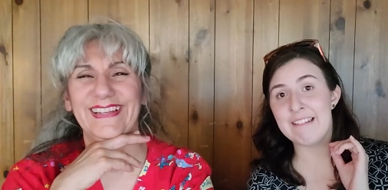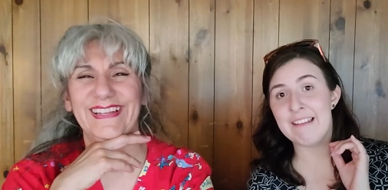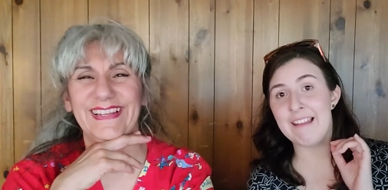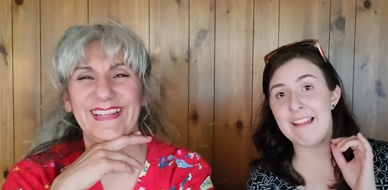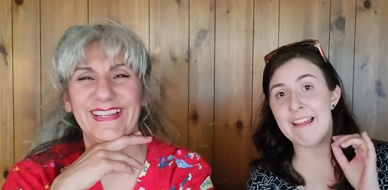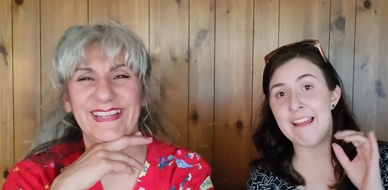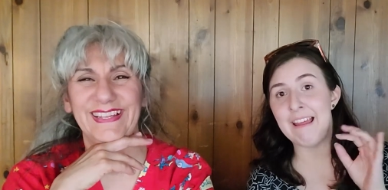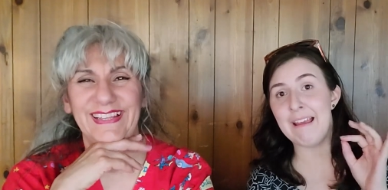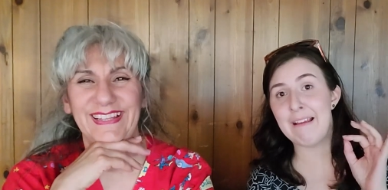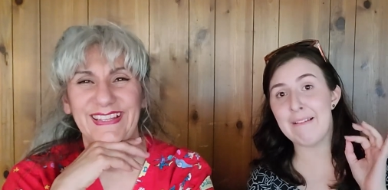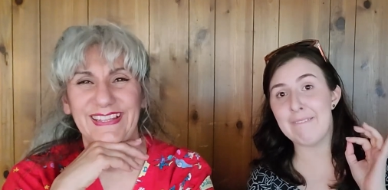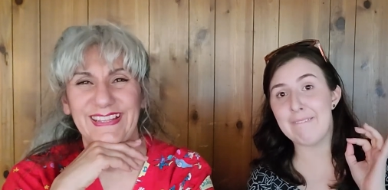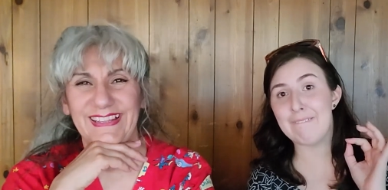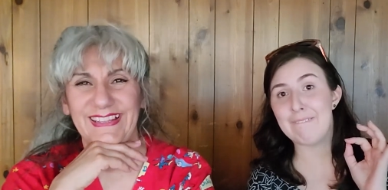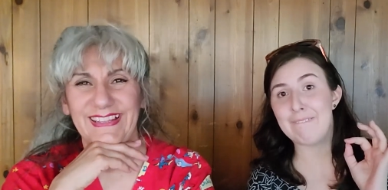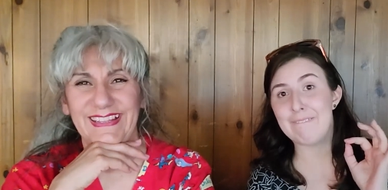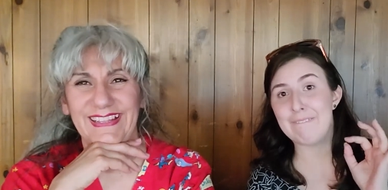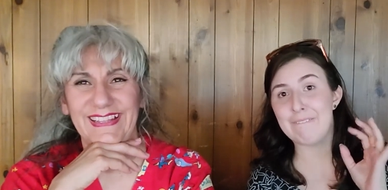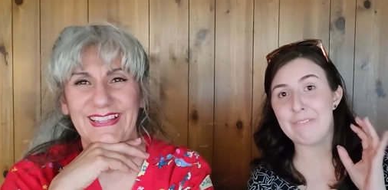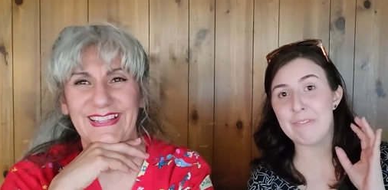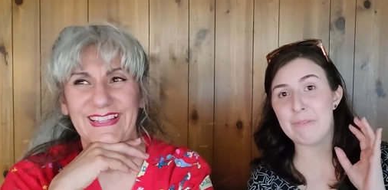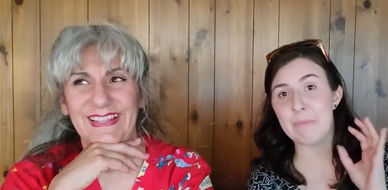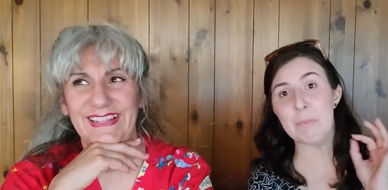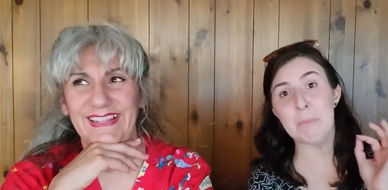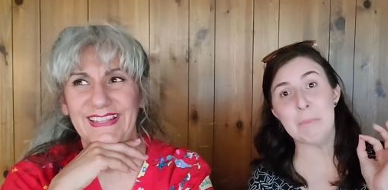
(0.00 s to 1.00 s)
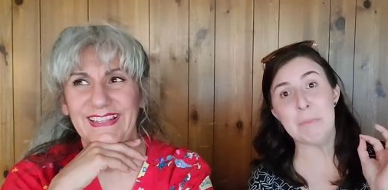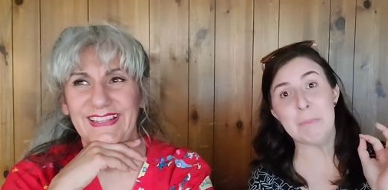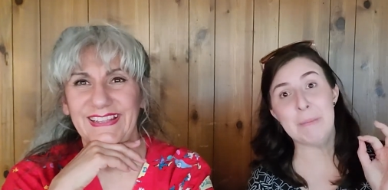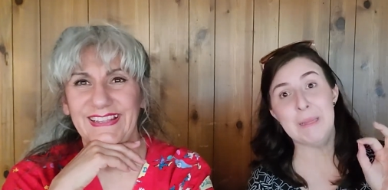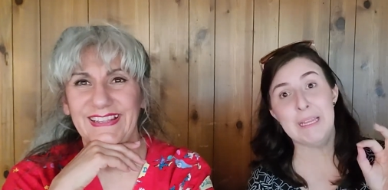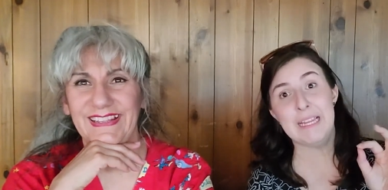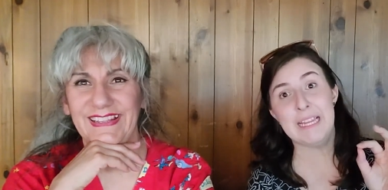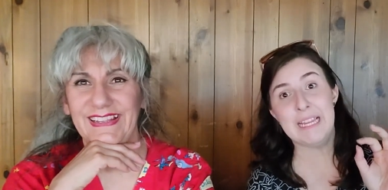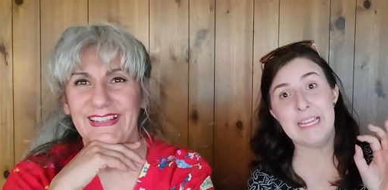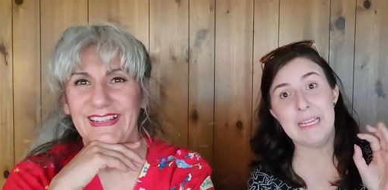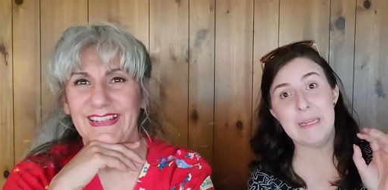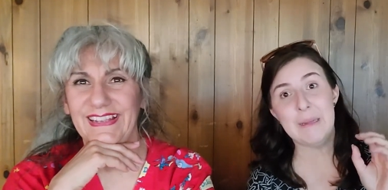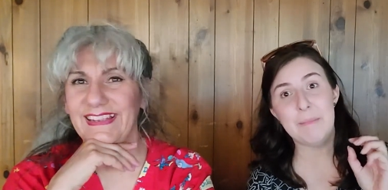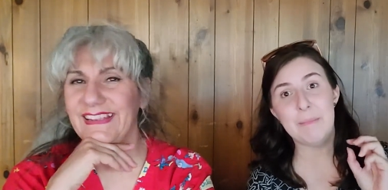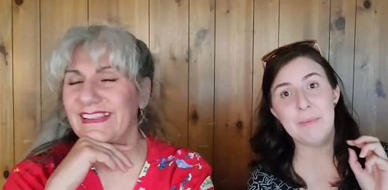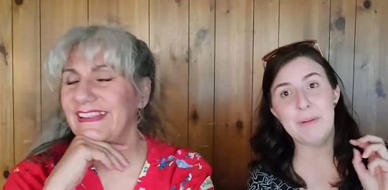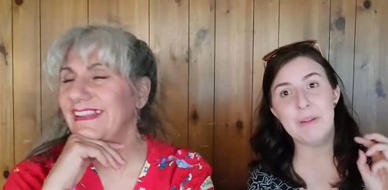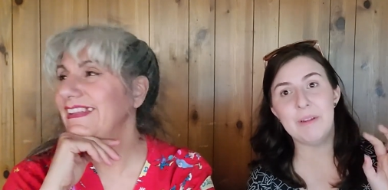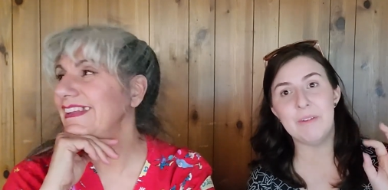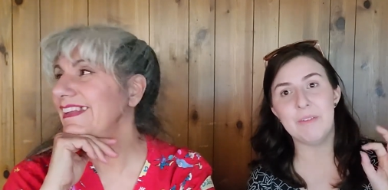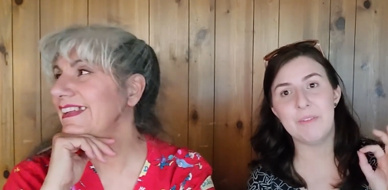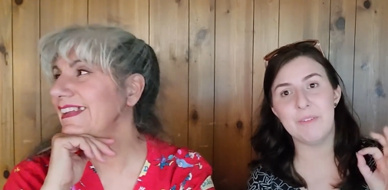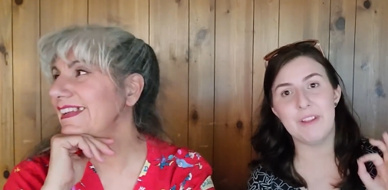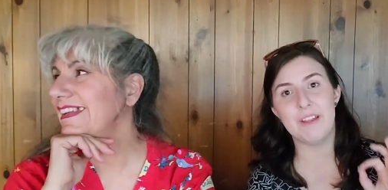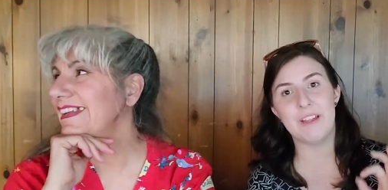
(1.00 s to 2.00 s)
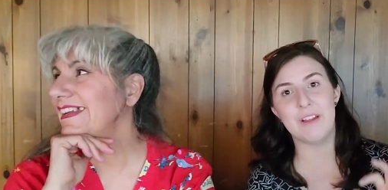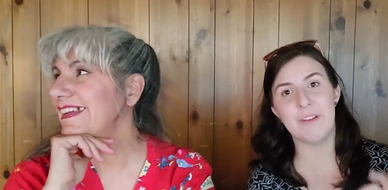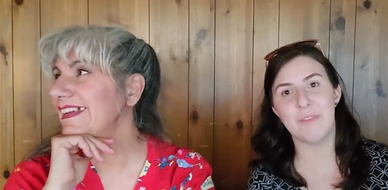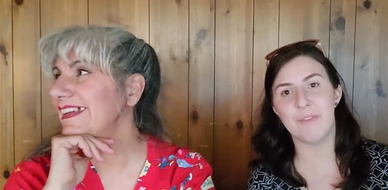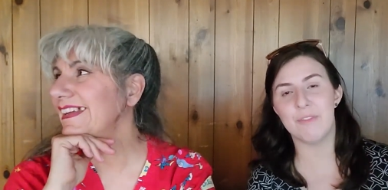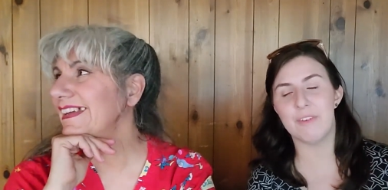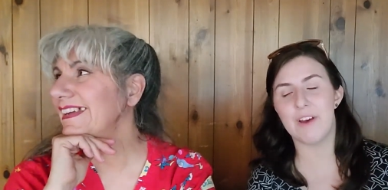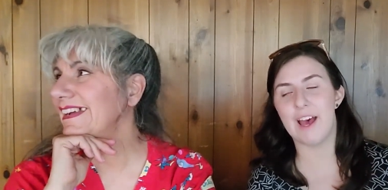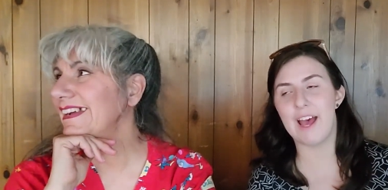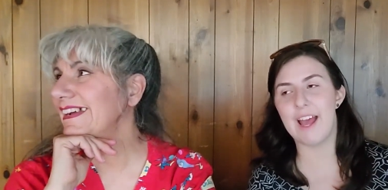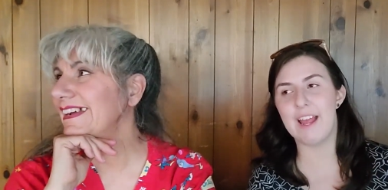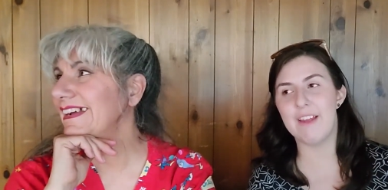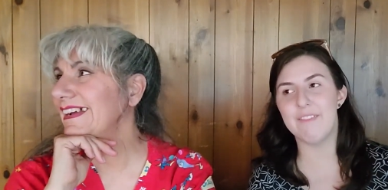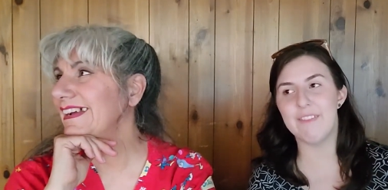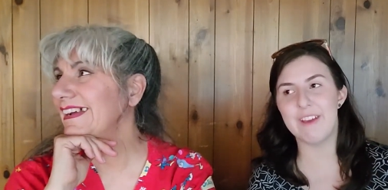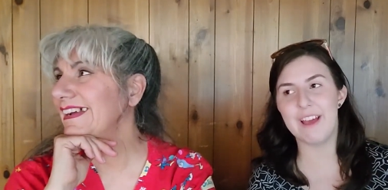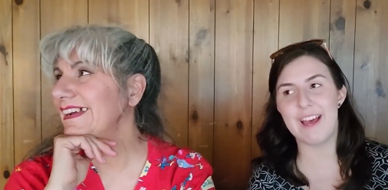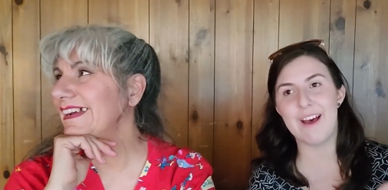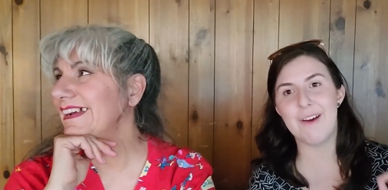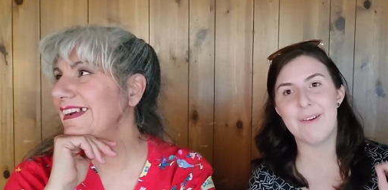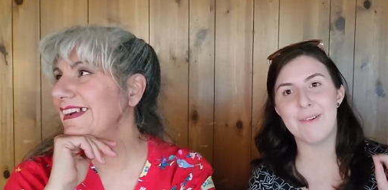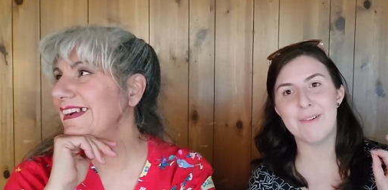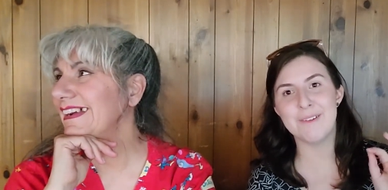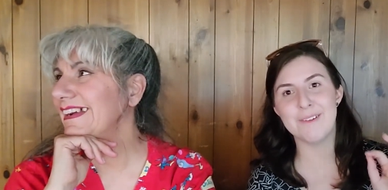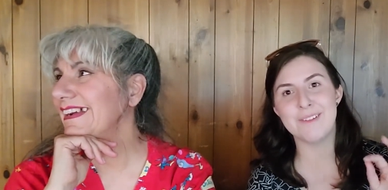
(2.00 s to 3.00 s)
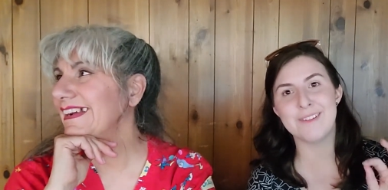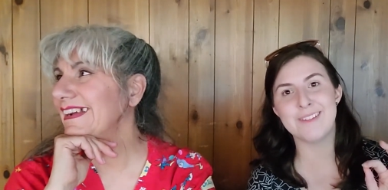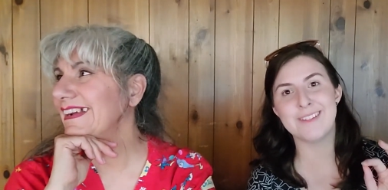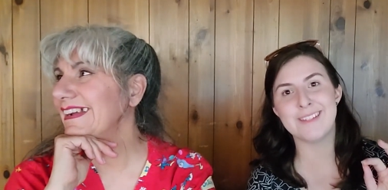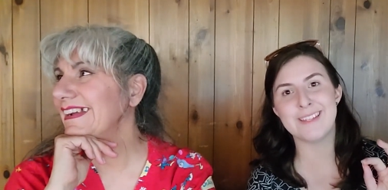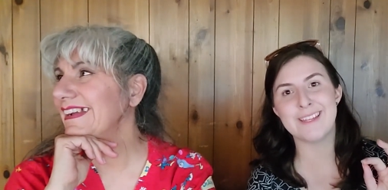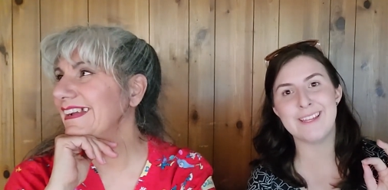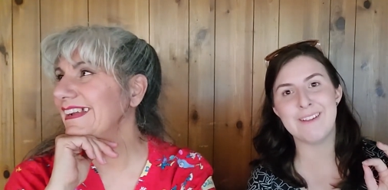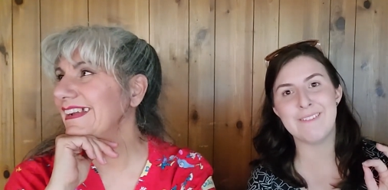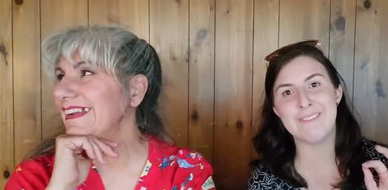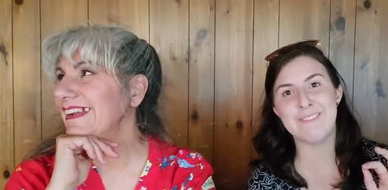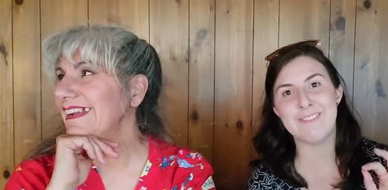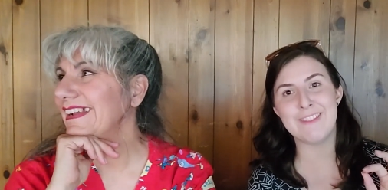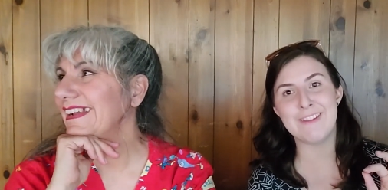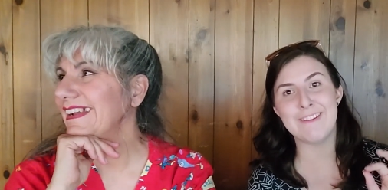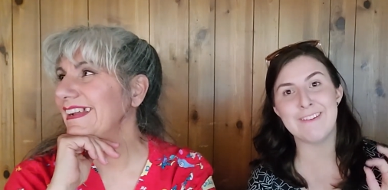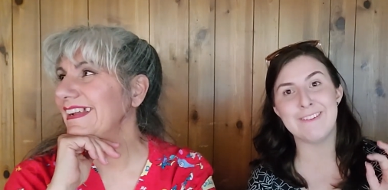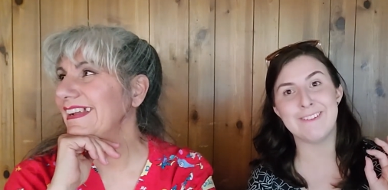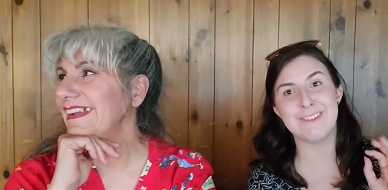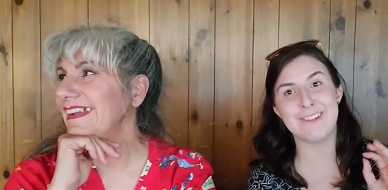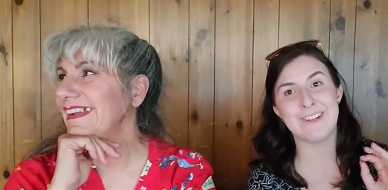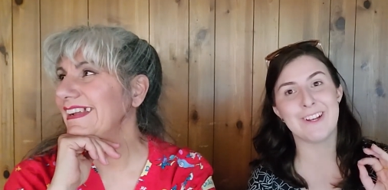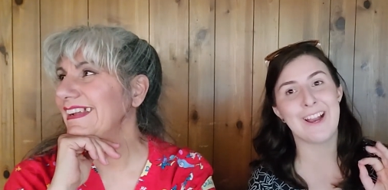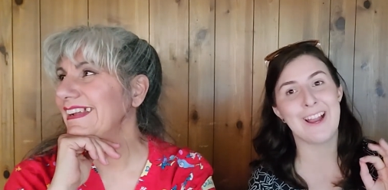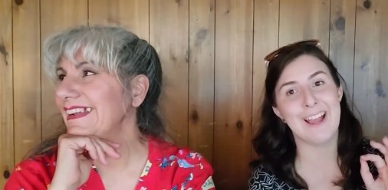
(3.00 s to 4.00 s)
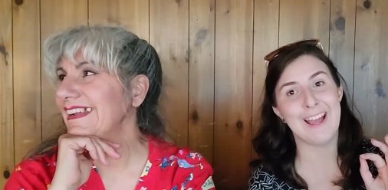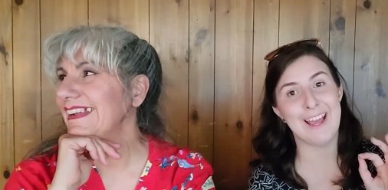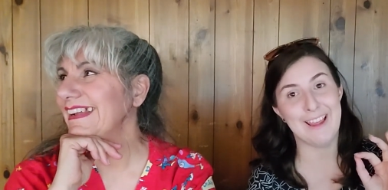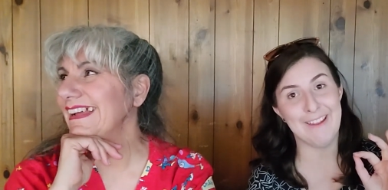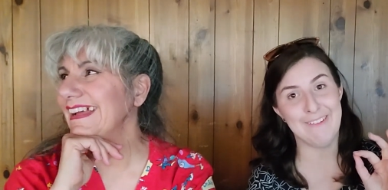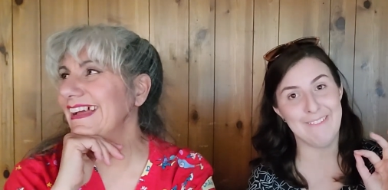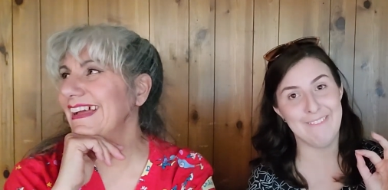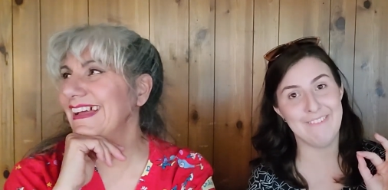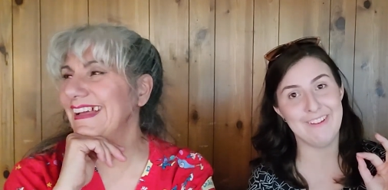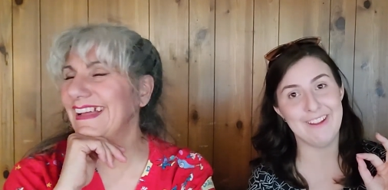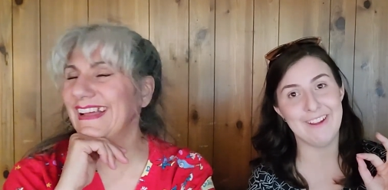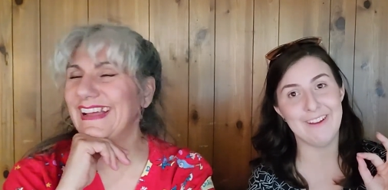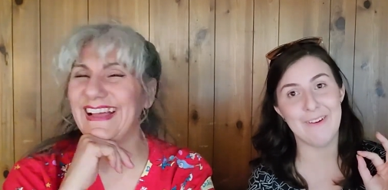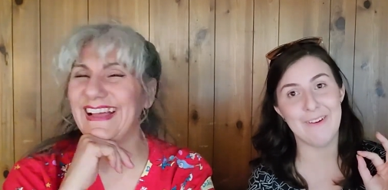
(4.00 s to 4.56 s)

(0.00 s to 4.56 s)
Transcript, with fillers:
Speaker 1: like maybe like five hours if they're driving